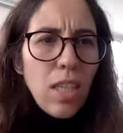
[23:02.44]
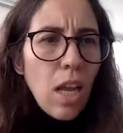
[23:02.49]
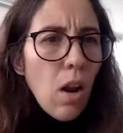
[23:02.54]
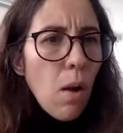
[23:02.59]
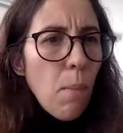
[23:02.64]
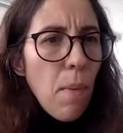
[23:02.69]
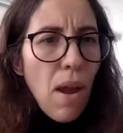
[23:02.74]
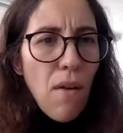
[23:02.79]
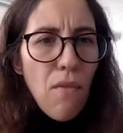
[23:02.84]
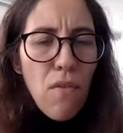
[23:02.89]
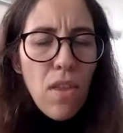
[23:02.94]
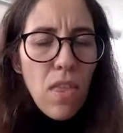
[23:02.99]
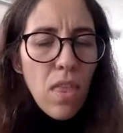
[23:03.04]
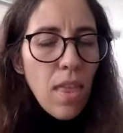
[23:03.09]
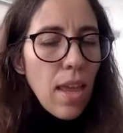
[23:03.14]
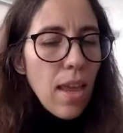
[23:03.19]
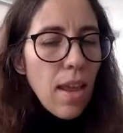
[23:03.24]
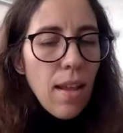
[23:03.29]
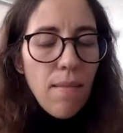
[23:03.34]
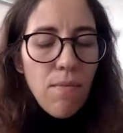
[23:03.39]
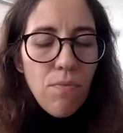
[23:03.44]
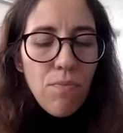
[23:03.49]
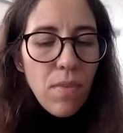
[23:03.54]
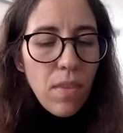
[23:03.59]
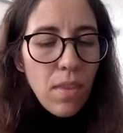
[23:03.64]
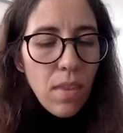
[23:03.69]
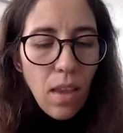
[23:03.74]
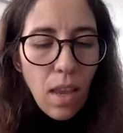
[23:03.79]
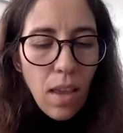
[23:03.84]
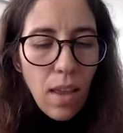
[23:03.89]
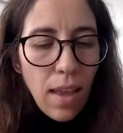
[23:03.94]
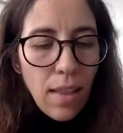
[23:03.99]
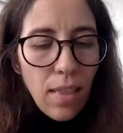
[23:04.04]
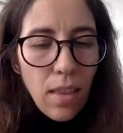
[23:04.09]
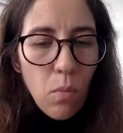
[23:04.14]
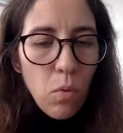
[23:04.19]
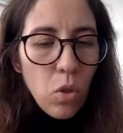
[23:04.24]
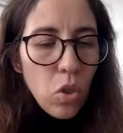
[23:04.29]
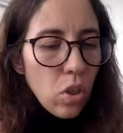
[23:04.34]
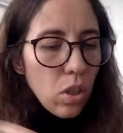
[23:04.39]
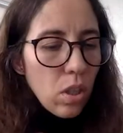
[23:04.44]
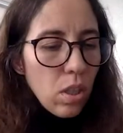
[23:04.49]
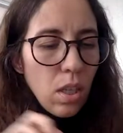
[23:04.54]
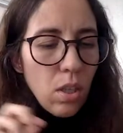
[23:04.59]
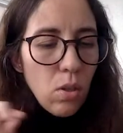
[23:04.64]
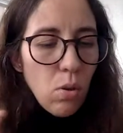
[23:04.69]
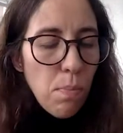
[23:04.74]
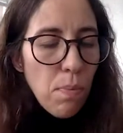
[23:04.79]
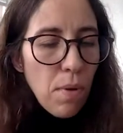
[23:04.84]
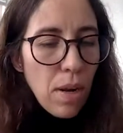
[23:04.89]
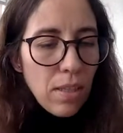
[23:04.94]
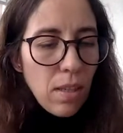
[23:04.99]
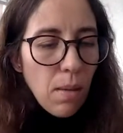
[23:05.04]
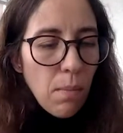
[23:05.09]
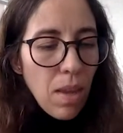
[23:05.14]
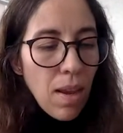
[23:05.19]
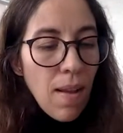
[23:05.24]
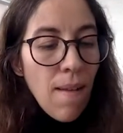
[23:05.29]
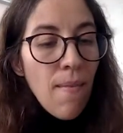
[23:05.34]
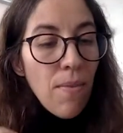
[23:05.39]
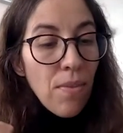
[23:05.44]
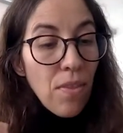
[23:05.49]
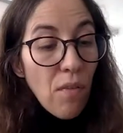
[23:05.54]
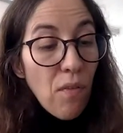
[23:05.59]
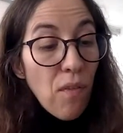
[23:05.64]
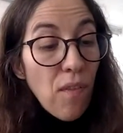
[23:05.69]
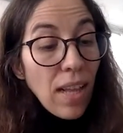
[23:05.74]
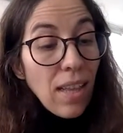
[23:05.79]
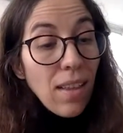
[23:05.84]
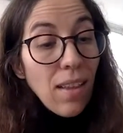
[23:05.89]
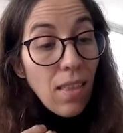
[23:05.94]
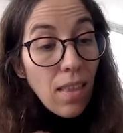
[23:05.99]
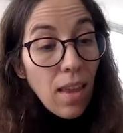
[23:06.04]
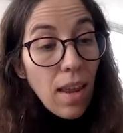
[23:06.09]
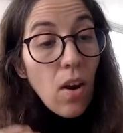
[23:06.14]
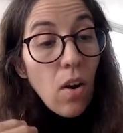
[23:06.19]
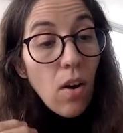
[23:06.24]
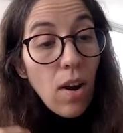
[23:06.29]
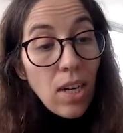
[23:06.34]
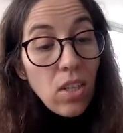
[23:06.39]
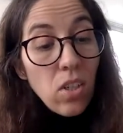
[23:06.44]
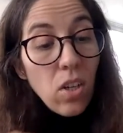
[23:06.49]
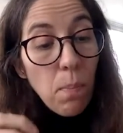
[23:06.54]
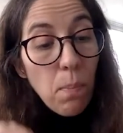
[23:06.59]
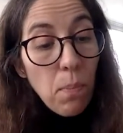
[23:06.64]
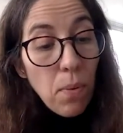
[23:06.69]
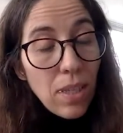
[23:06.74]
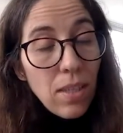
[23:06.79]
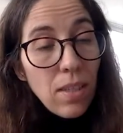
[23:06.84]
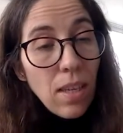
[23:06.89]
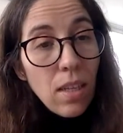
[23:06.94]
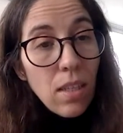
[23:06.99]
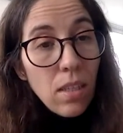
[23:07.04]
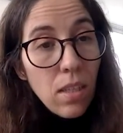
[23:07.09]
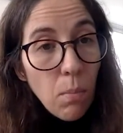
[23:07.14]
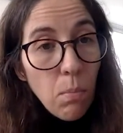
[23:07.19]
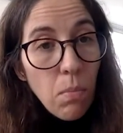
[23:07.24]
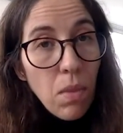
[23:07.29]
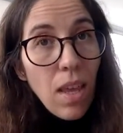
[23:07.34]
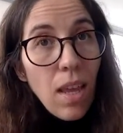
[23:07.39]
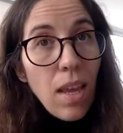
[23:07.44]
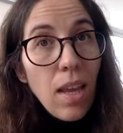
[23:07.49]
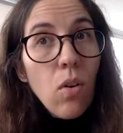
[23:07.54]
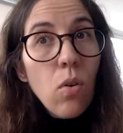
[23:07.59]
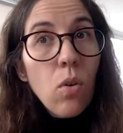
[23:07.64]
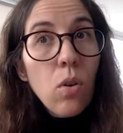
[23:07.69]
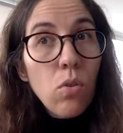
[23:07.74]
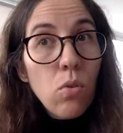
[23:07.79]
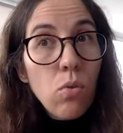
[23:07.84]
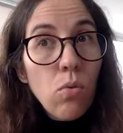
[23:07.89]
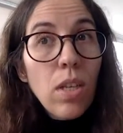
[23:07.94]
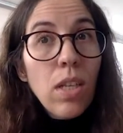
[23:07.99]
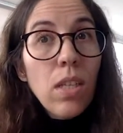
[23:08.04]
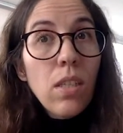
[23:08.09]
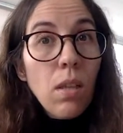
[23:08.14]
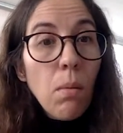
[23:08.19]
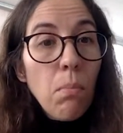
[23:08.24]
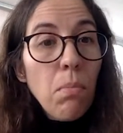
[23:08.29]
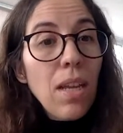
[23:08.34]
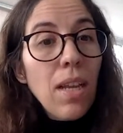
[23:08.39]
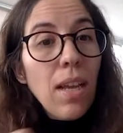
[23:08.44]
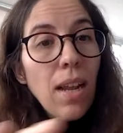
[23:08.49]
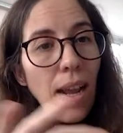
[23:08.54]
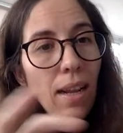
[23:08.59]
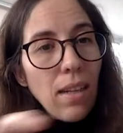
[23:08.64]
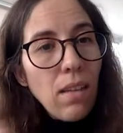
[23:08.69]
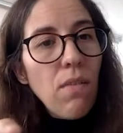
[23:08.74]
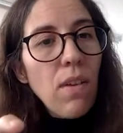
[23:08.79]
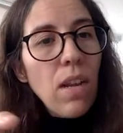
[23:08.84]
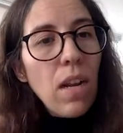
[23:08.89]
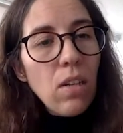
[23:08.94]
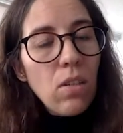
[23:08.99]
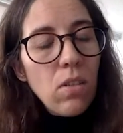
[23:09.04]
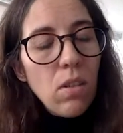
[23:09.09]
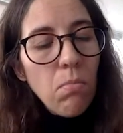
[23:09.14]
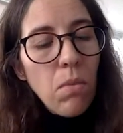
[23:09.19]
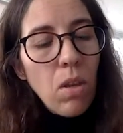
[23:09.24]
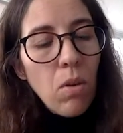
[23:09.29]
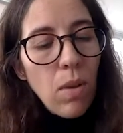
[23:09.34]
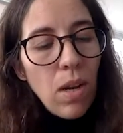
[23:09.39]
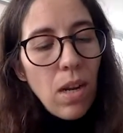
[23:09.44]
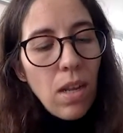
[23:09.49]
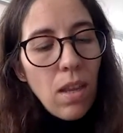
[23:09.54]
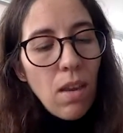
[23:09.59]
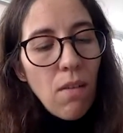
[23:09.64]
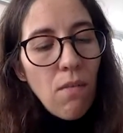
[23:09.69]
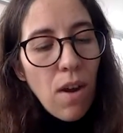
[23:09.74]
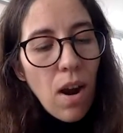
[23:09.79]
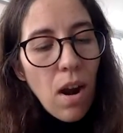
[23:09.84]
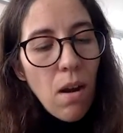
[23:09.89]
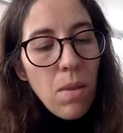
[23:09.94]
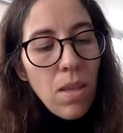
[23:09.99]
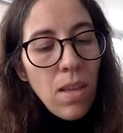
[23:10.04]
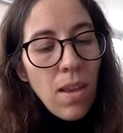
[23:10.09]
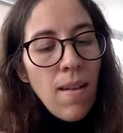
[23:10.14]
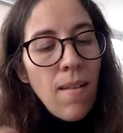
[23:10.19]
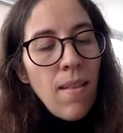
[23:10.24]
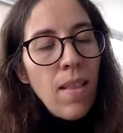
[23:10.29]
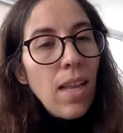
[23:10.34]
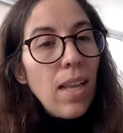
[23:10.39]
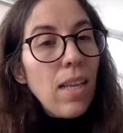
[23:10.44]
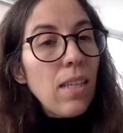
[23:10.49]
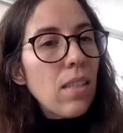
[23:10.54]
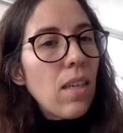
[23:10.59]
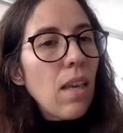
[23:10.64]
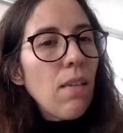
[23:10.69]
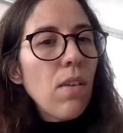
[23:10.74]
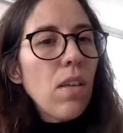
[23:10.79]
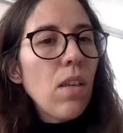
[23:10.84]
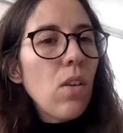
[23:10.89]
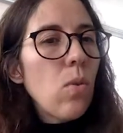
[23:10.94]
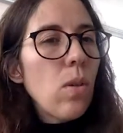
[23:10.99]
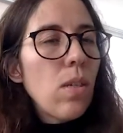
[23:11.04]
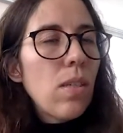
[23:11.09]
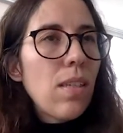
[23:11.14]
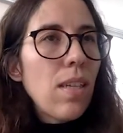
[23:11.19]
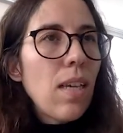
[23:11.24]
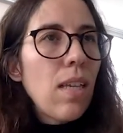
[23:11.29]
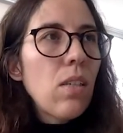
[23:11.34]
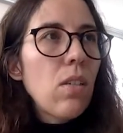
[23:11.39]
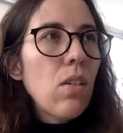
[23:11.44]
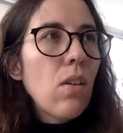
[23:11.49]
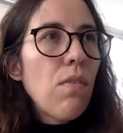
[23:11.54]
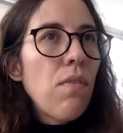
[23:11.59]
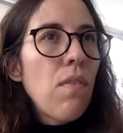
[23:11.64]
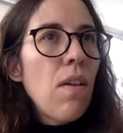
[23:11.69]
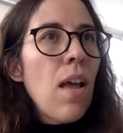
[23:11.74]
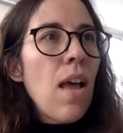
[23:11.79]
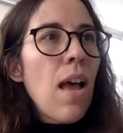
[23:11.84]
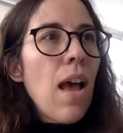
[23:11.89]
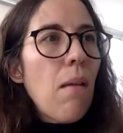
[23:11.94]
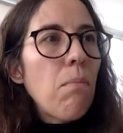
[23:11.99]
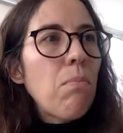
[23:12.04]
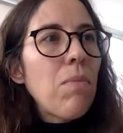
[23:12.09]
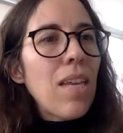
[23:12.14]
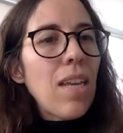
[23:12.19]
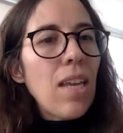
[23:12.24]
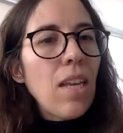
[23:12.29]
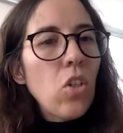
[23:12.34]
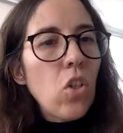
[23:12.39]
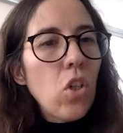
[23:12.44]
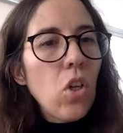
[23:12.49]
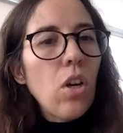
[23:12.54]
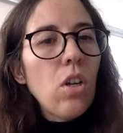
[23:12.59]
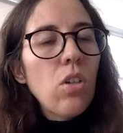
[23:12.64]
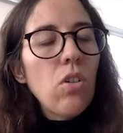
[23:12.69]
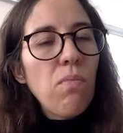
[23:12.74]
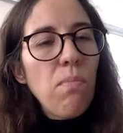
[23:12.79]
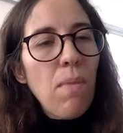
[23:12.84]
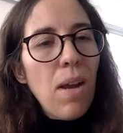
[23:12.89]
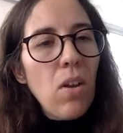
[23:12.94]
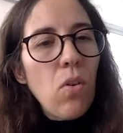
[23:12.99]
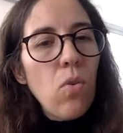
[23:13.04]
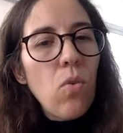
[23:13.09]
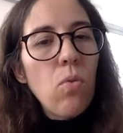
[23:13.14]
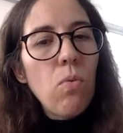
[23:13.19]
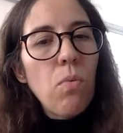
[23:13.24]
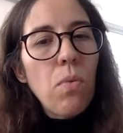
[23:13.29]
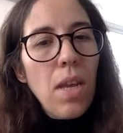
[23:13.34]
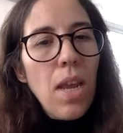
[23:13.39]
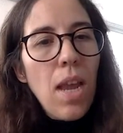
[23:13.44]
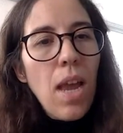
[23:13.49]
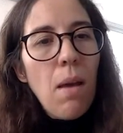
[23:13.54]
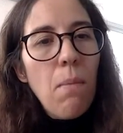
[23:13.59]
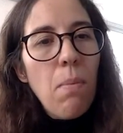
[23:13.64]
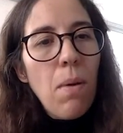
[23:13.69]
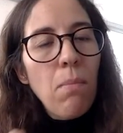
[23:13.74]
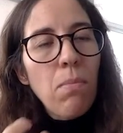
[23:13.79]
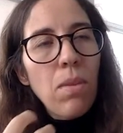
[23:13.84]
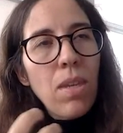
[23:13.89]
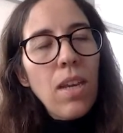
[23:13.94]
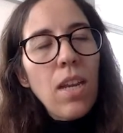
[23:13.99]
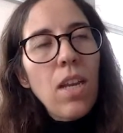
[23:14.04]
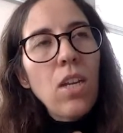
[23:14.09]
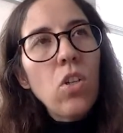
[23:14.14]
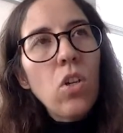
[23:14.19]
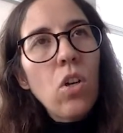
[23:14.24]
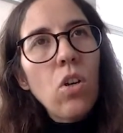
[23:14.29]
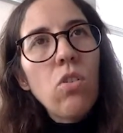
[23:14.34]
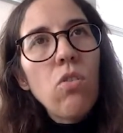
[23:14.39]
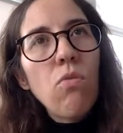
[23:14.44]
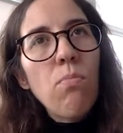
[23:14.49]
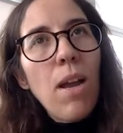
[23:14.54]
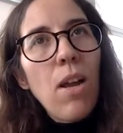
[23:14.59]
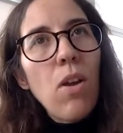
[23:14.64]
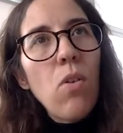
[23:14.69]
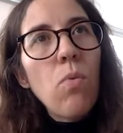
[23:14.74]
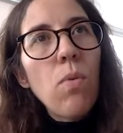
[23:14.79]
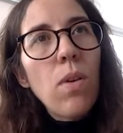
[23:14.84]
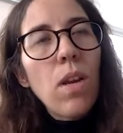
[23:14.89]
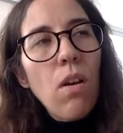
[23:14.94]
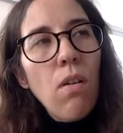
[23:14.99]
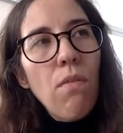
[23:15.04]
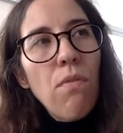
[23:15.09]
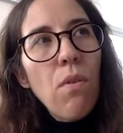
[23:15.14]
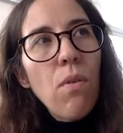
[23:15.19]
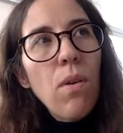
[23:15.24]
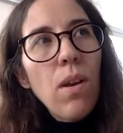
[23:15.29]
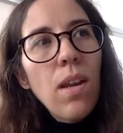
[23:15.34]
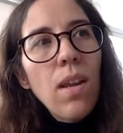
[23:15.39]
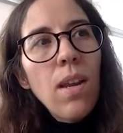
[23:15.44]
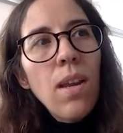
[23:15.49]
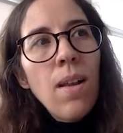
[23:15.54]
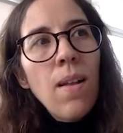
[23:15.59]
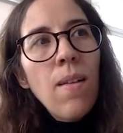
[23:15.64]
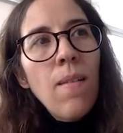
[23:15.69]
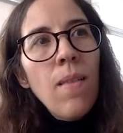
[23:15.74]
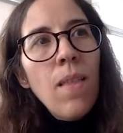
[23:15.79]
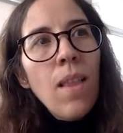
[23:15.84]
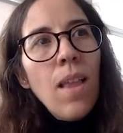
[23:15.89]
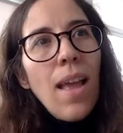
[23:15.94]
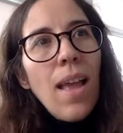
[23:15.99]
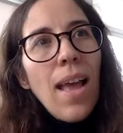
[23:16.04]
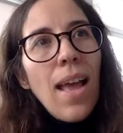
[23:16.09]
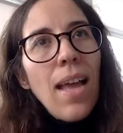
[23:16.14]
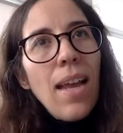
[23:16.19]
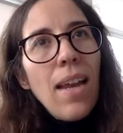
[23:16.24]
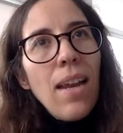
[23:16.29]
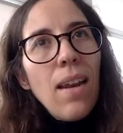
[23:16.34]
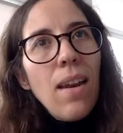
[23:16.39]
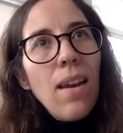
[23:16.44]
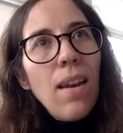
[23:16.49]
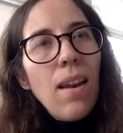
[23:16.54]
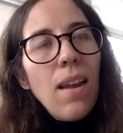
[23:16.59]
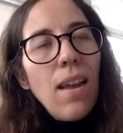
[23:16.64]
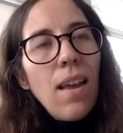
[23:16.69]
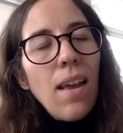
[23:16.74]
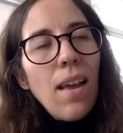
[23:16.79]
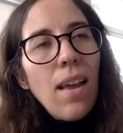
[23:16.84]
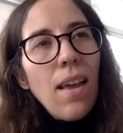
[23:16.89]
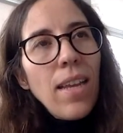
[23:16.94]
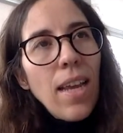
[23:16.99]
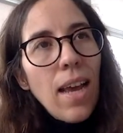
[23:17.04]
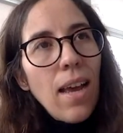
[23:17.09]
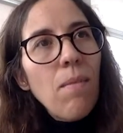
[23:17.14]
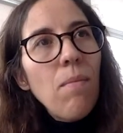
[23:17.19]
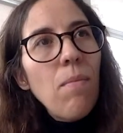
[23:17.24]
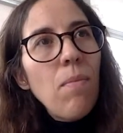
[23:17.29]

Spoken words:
up everything and they would just need to press something. The fact that they are actually pressing something or doing something and activating something within the environment is giving you a sense of, I'm taking charge of my own rehab, I'm taking charge of my own recovery. And yeah,